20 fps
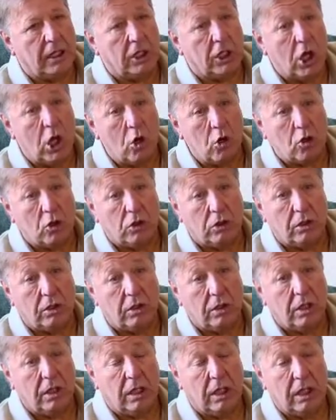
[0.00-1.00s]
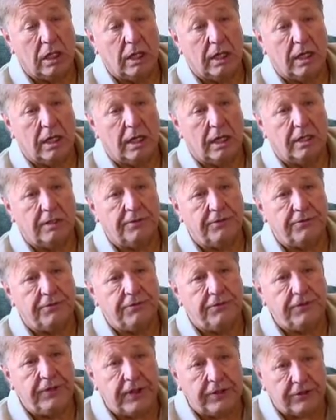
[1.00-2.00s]
local
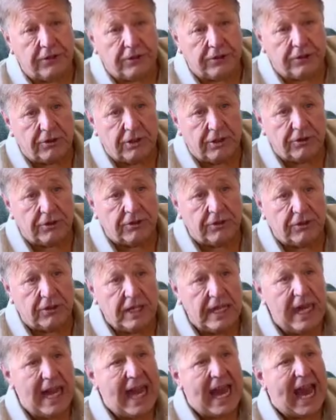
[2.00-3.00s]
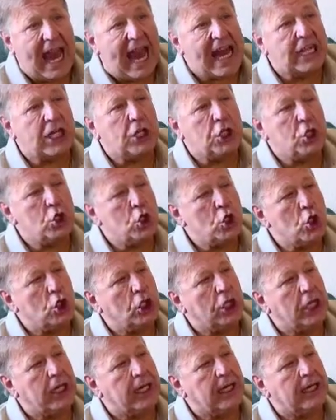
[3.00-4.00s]
physicist and a
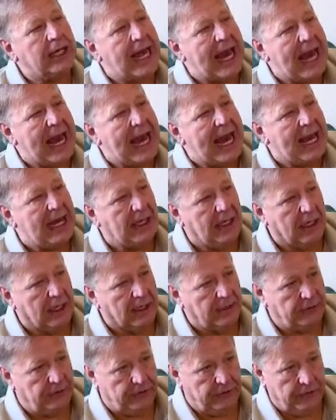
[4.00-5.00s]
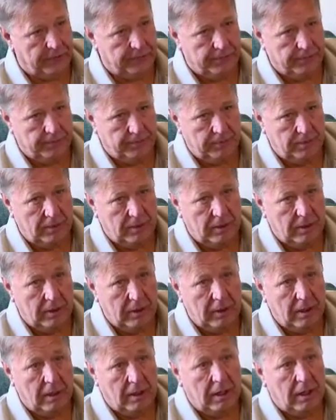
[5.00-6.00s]
Jungian analyst.
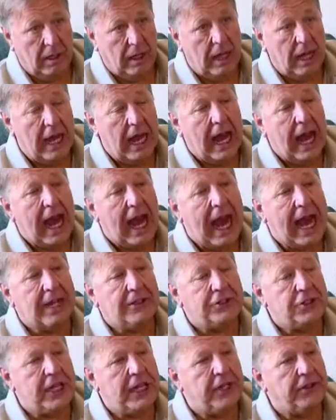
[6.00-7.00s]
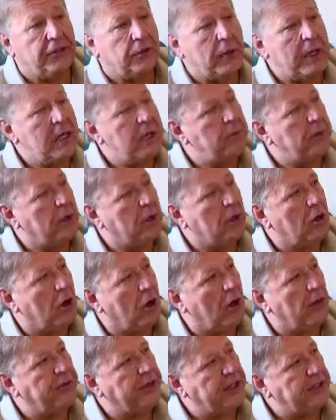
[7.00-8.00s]
And she has written a book
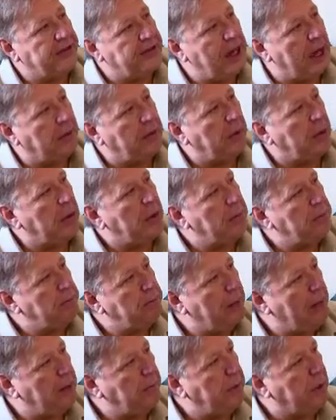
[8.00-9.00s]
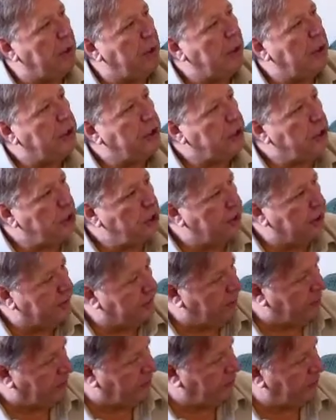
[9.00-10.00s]
called The Double Bubble
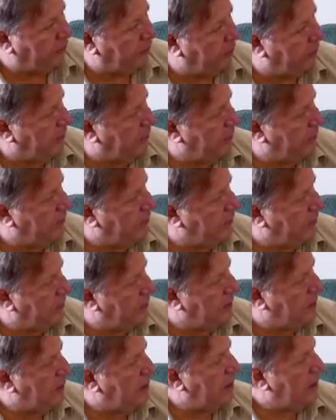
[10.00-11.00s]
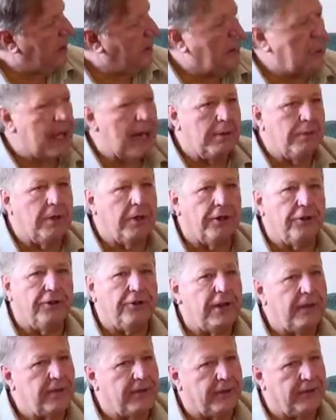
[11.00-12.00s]
Universe. Now, I'm going to
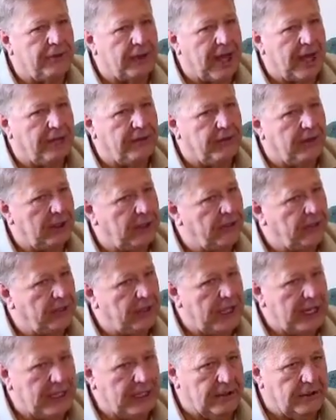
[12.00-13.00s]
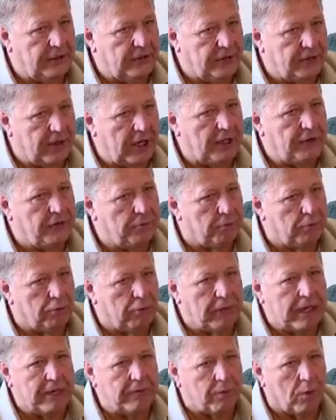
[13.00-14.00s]
synthesize this in such
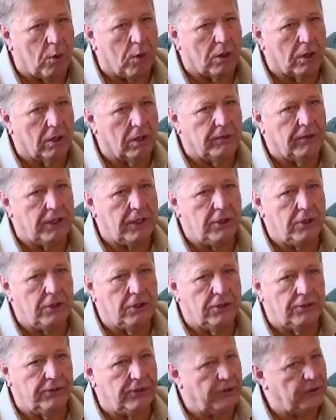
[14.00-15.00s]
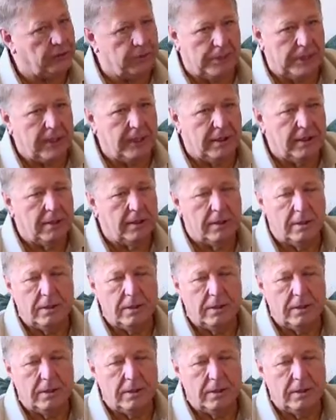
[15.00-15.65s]
brief order that you'll just be,